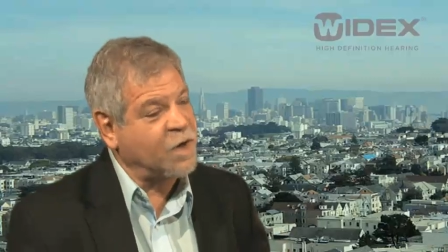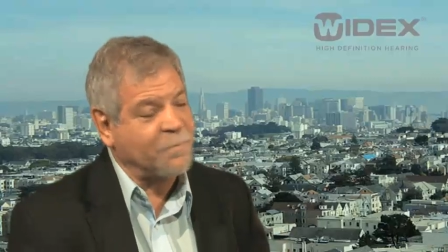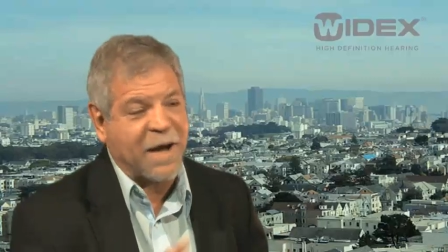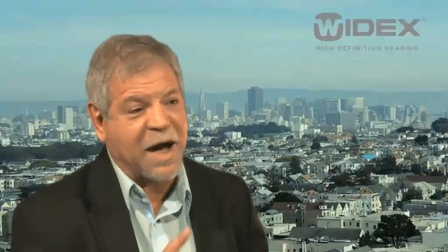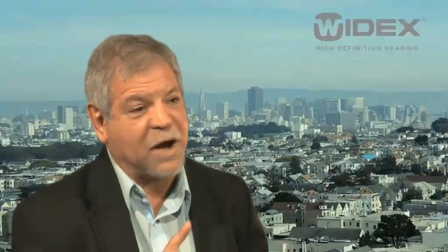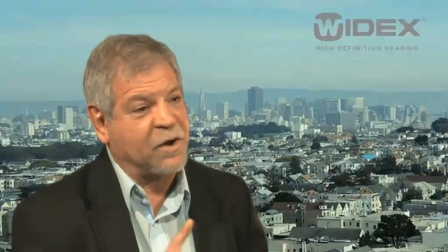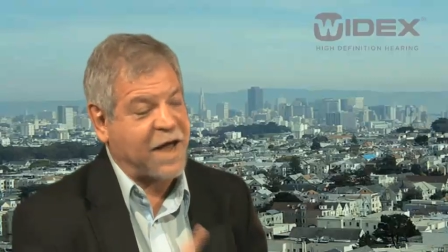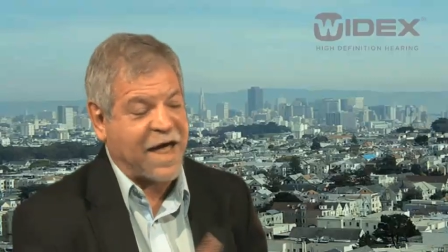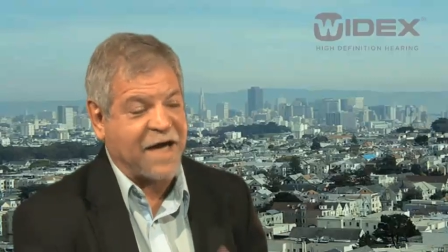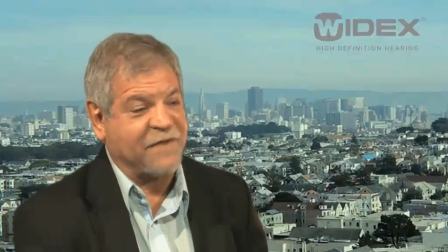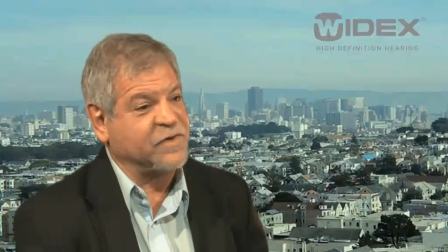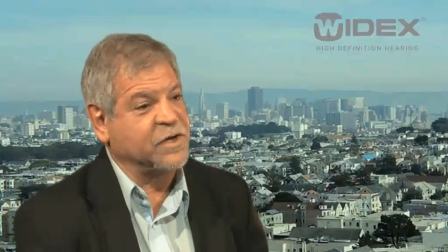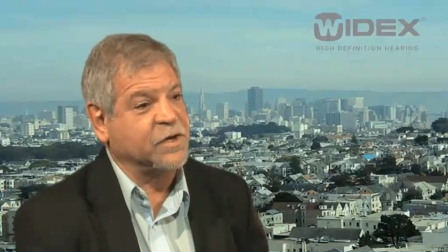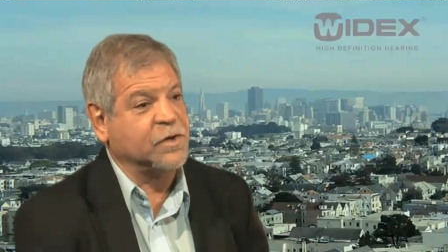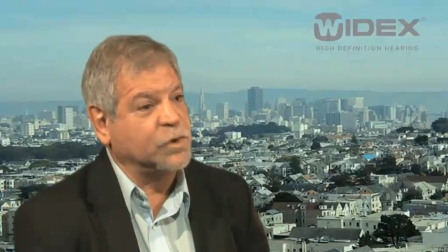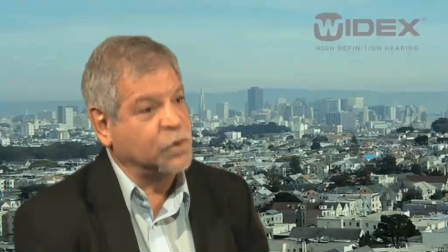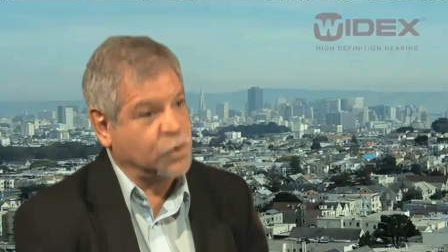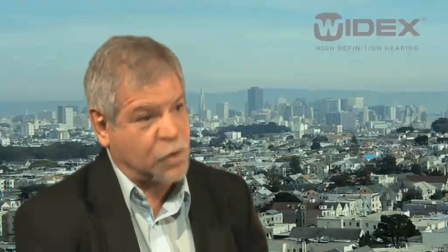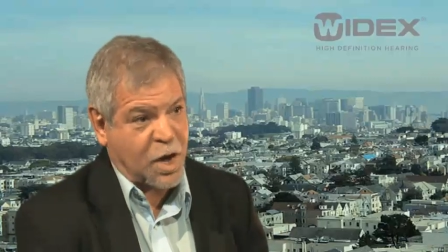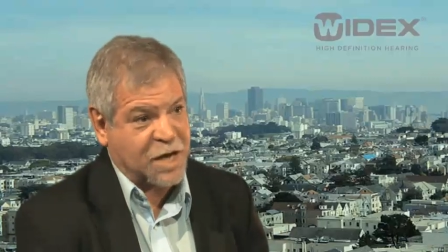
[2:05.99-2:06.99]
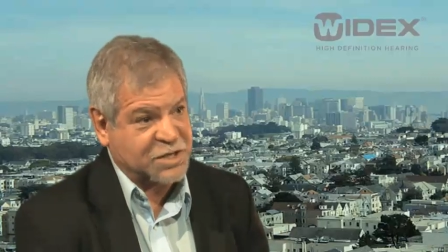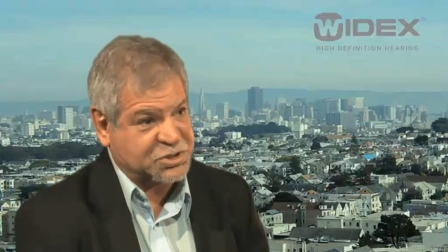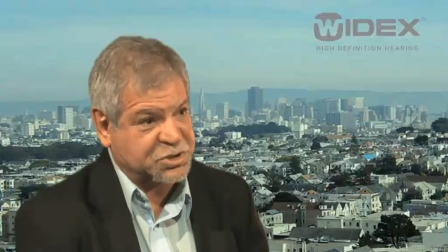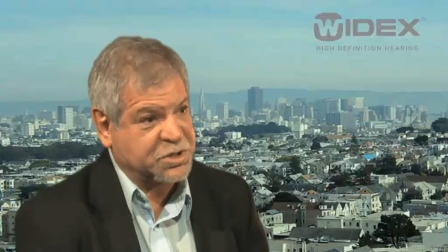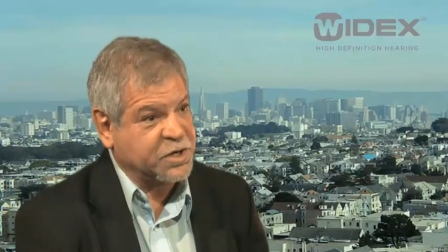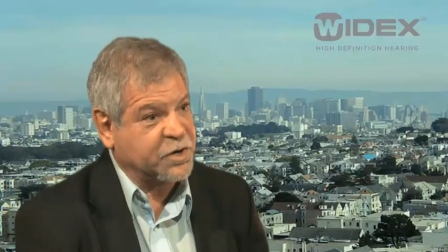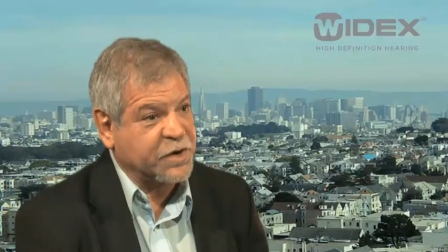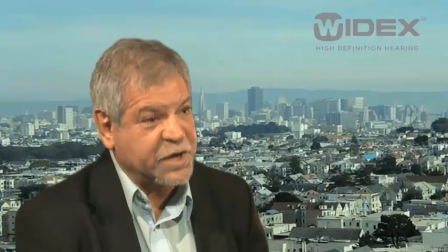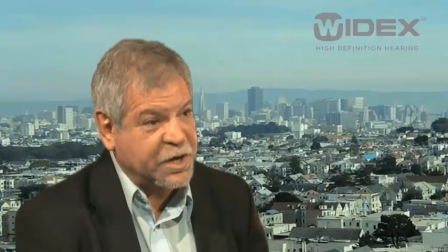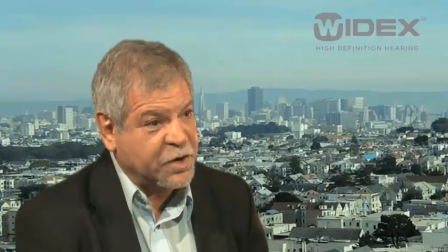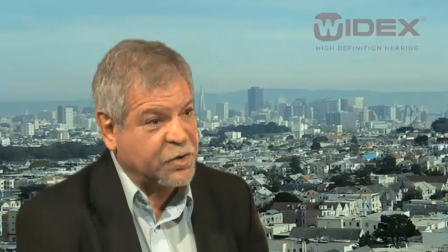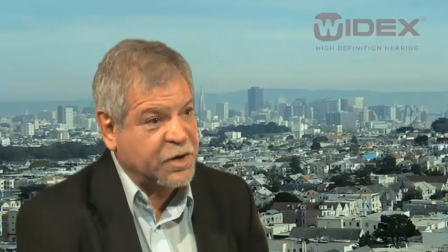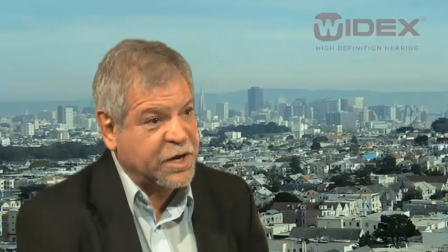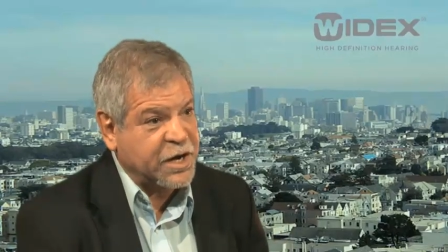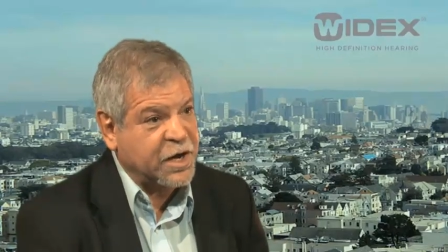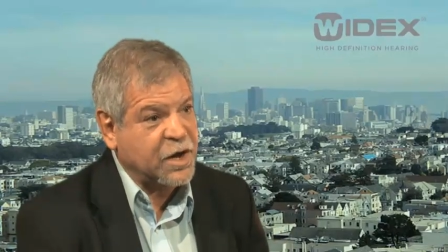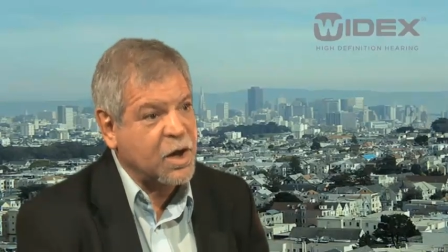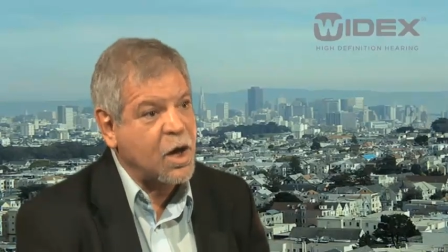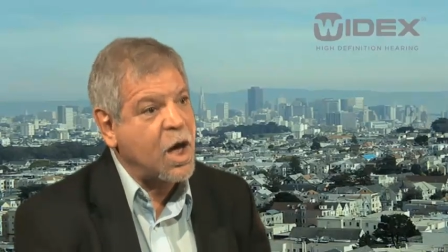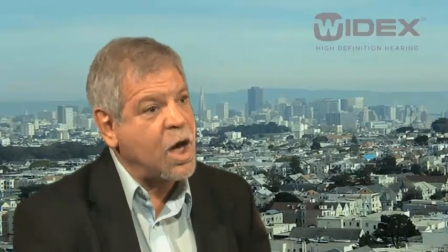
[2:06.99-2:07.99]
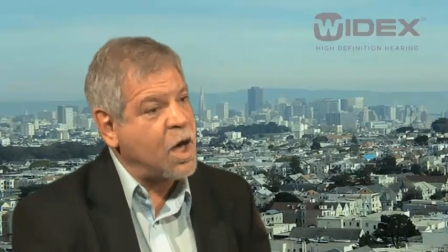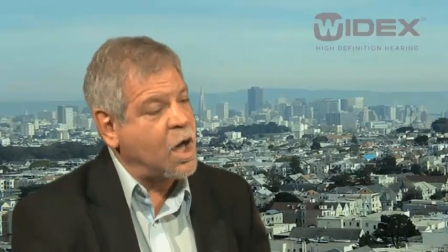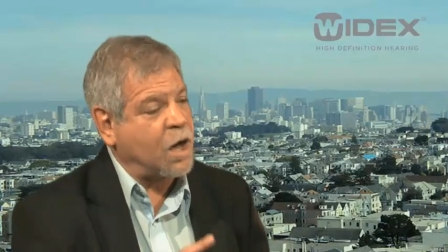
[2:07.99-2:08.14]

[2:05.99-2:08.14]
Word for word: about having lost their hearing,